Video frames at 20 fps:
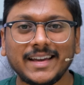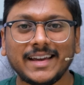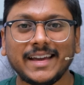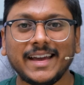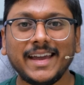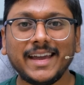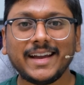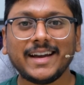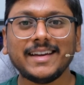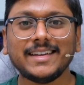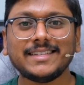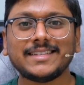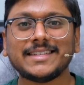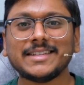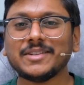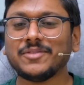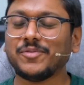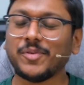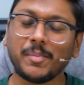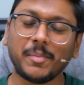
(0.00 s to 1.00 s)
Hey guys,
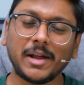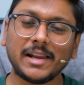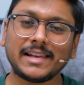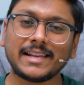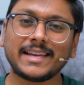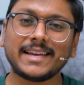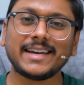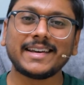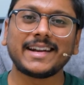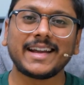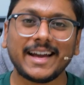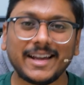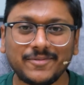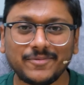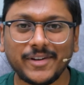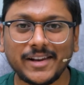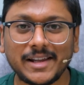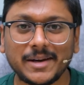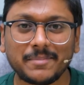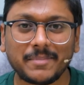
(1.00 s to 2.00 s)
Vimal here
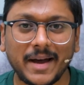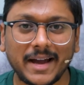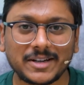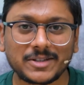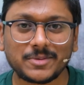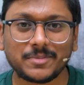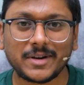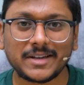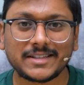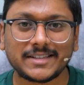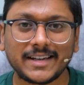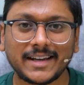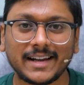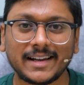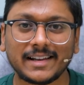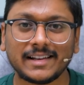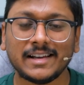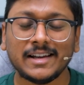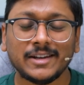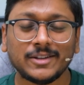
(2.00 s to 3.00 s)
and welcome back to my
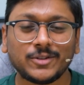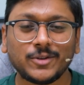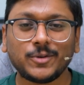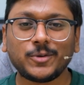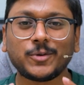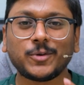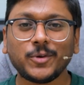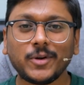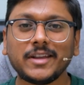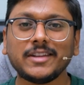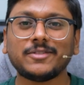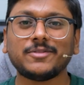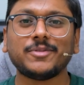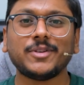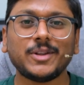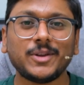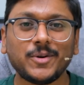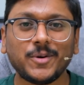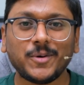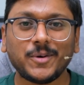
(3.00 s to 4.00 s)
channel. So today's
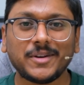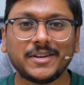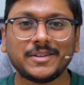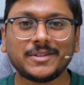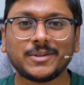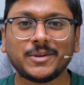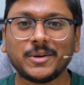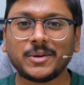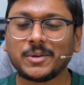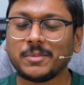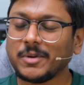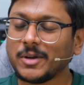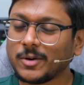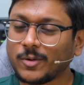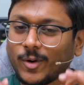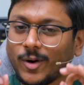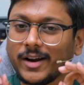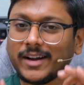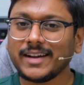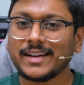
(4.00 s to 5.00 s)
video is going to be
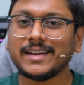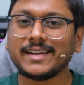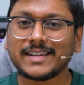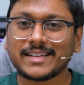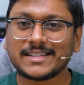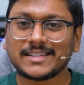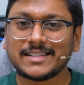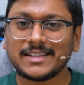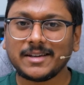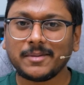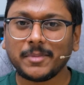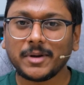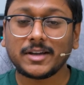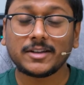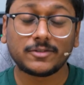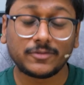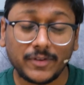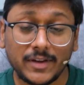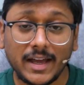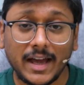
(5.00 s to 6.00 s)
quite interesting
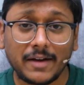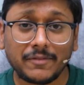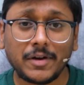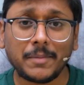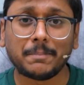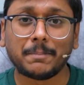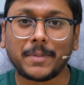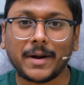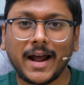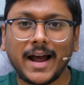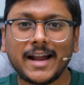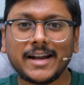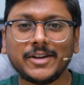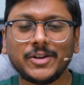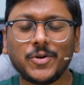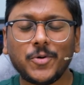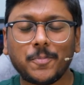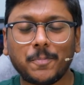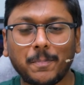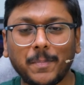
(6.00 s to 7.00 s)
because we have a brand
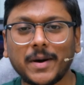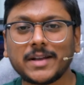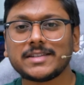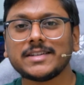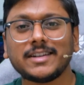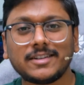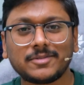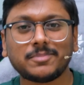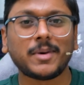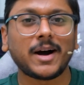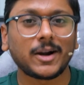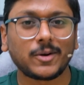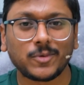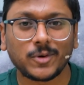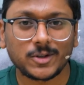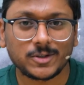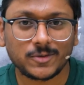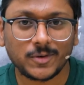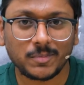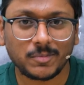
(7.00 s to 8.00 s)
new budget
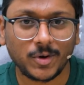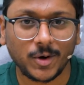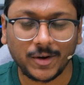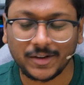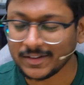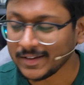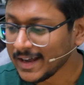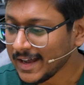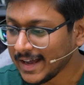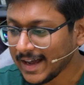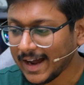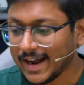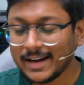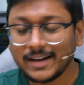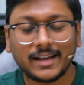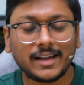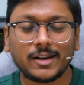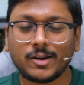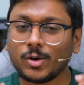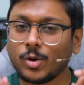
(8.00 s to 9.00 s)
smartwatch from Noise
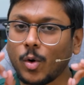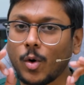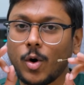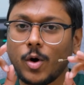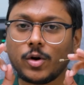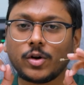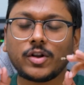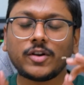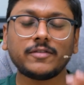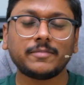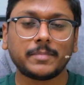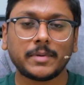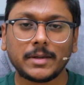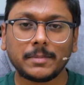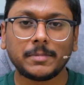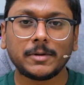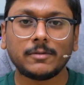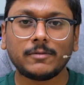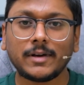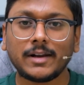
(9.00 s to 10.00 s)
and a lot of
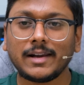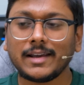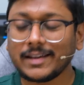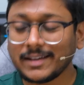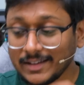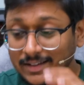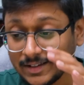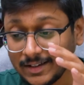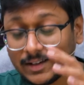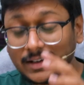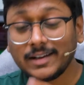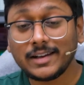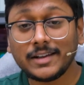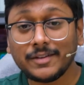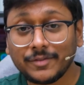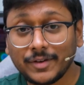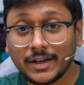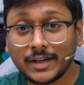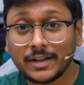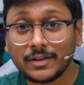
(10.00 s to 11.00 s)
people were like eagerly
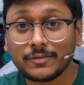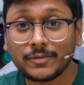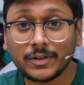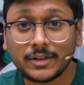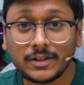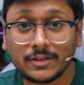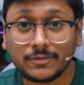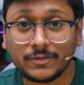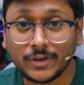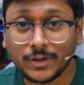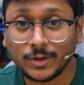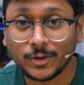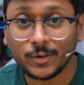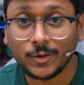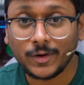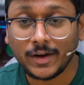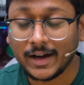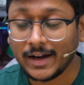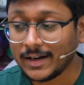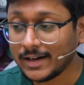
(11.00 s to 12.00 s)
waiting for this
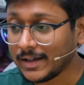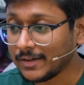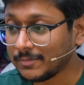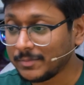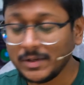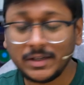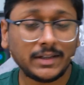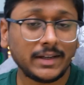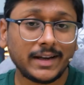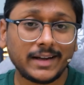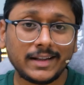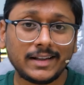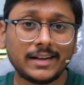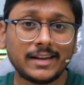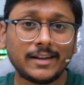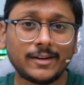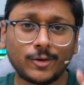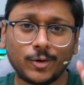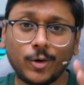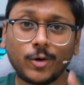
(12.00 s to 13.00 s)
video and I've been getting
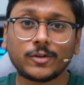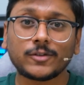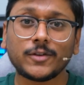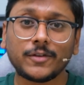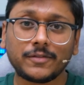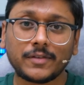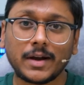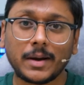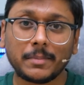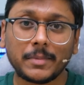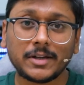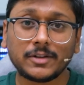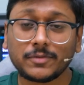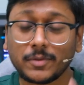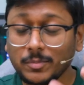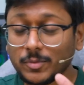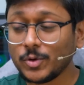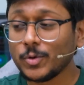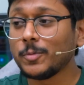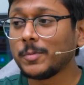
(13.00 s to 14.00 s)
like lots of comments
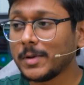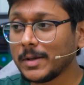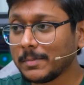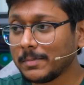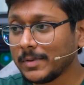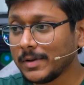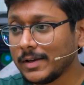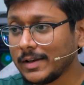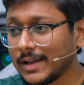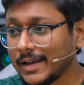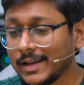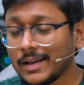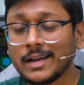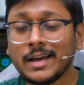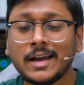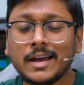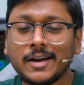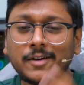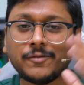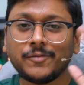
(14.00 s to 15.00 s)
from you people like
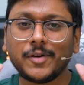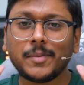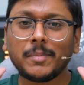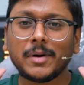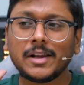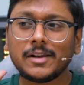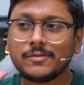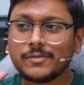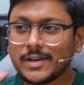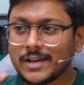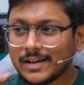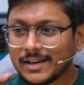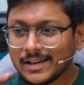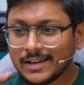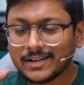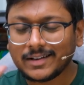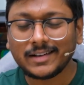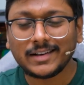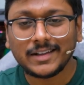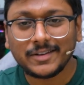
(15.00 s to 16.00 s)
Vimal we are
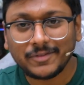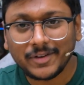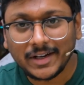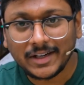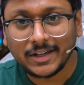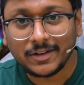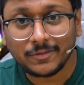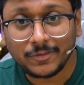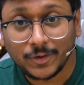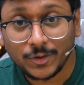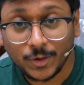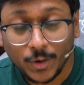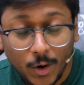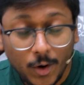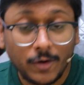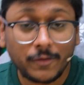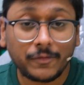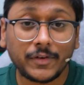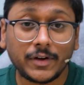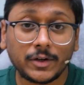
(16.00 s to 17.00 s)
like really waiting for
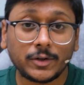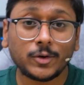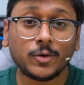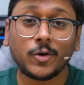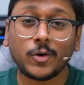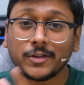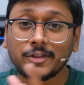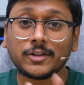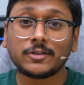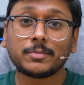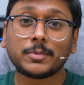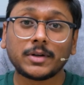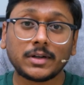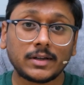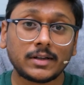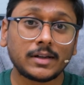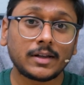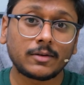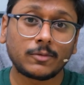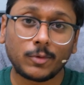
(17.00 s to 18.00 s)
your video on this
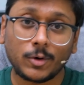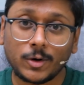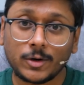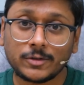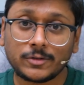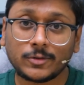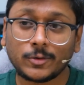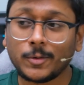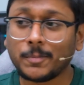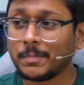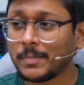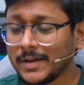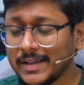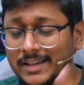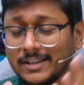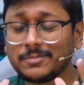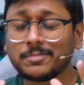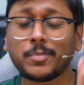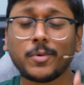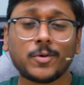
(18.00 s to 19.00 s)
particular watch so
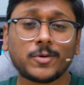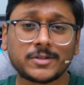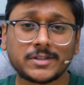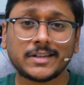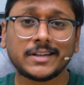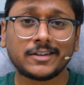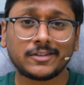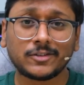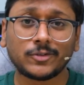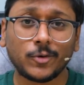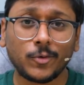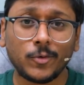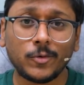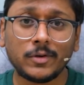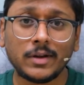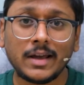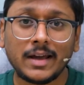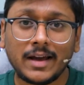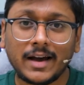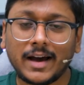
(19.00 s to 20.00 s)
please post it
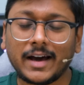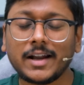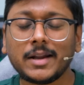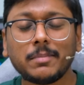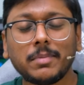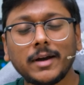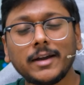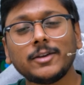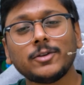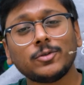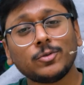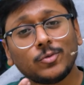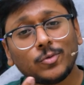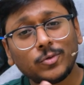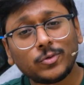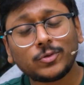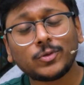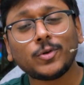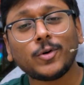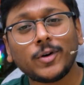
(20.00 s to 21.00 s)
soon. Arey bhai
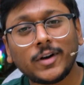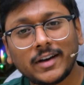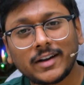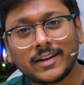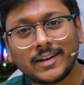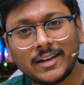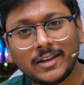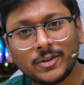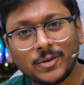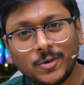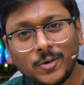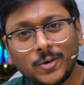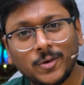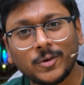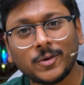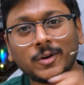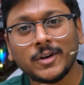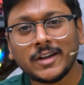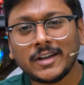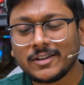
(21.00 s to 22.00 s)
use to karne
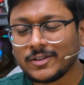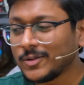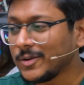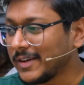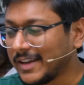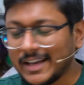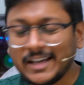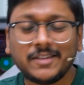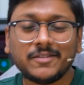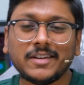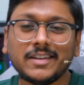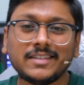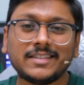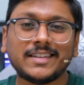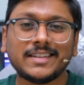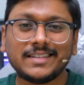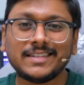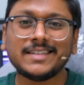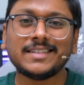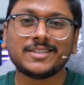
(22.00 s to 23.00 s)
do. So anyways
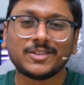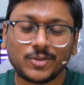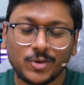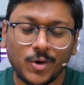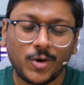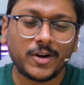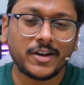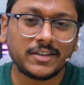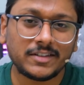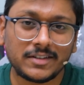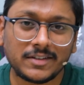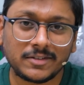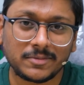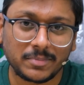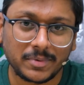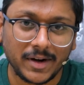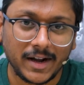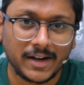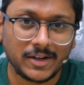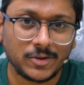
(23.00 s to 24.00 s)
this is Noise's
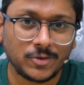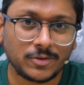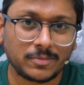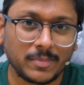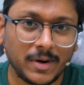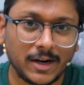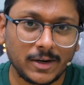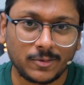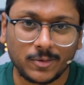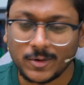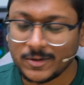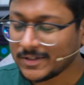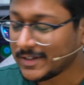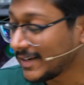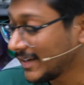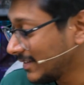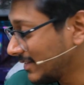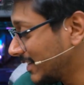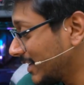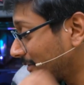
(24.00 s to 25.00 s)
brand new smartwatch
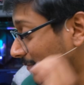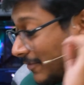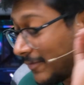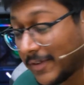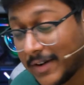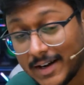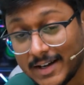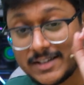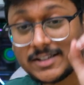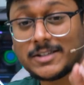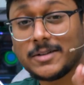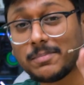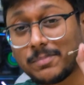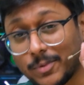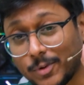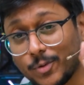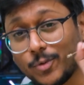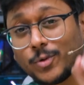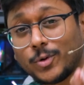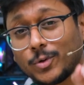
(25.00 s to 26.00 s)
guys their first
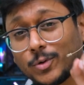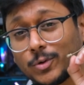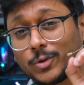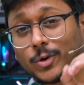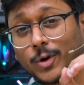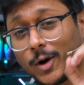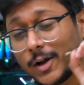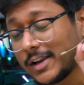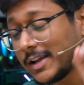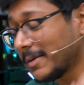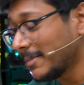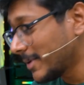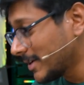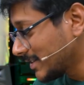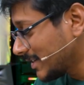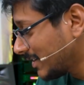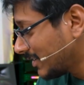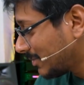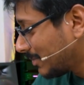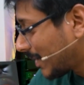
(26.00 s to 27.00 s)
Bluetooth calling
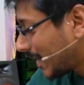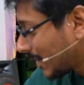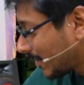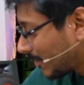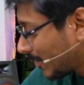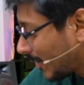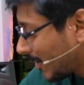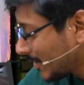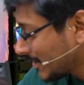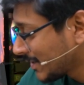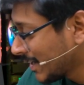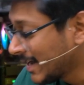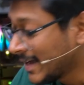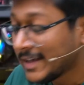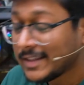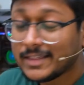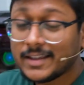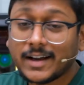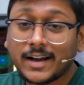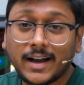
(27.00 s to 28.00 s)
budget smartwatch
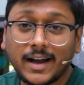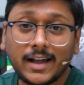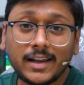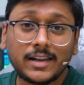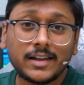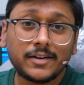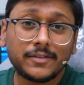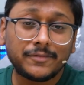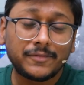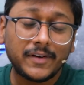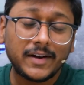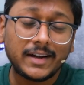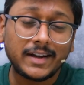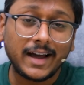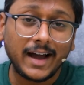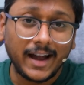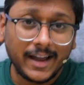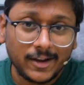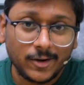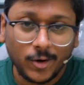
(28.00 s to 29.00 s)
the color fit
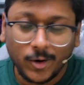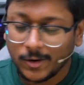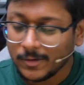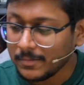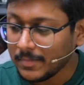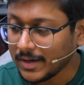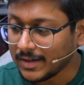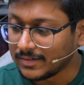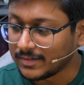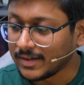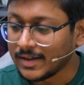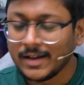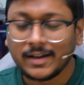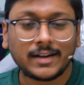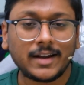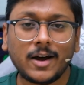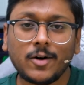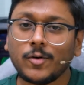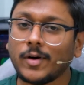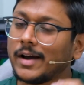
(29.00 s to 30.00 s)
icon buzz.
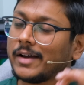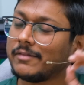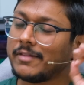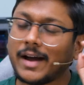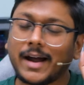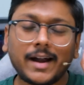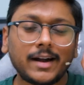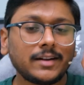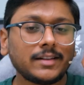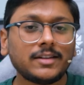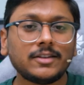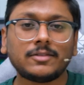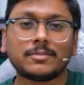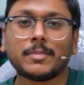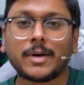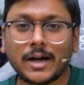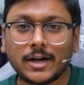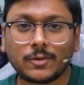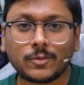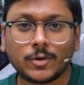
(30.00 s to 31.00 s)
Now I've had this
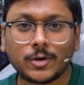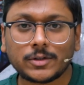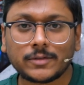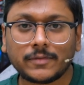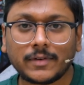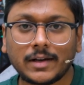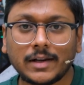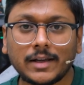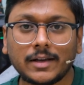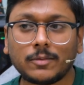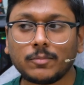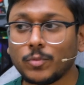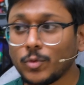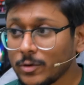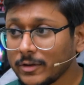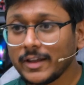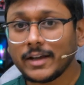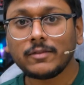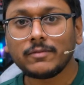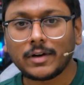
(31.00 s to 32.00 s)
smartwatch for like
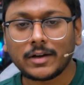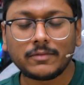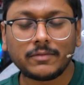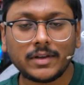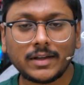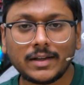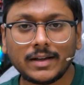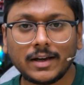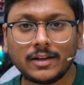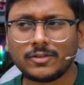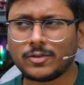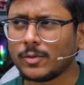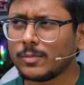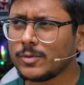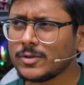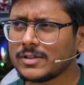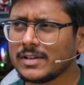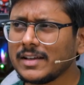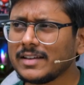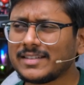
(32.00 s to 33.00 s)
more than one week, guys,
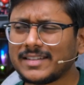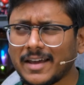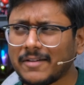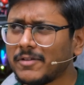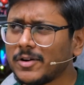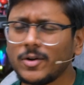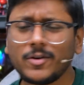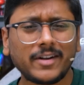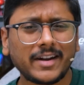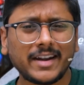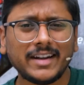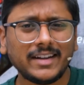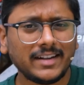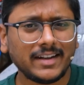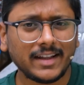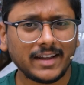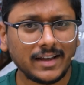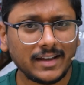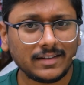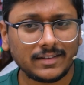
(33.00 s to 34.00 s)
almost like seven or eight
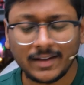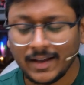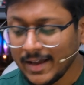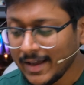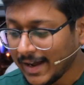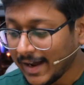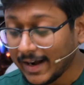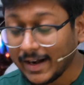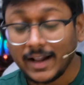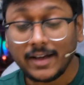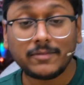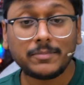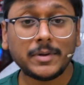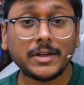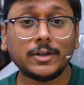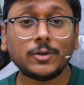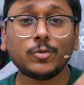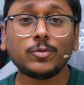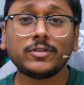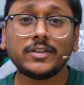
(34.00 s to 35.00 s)
days, and I've
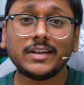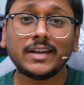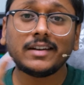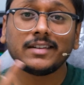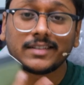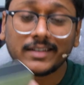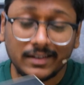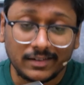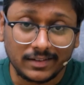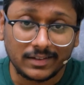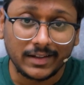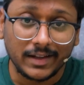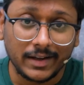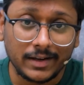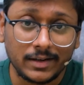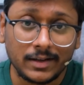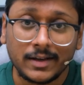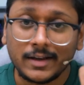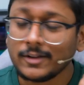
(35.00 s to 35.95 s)
been using it since then.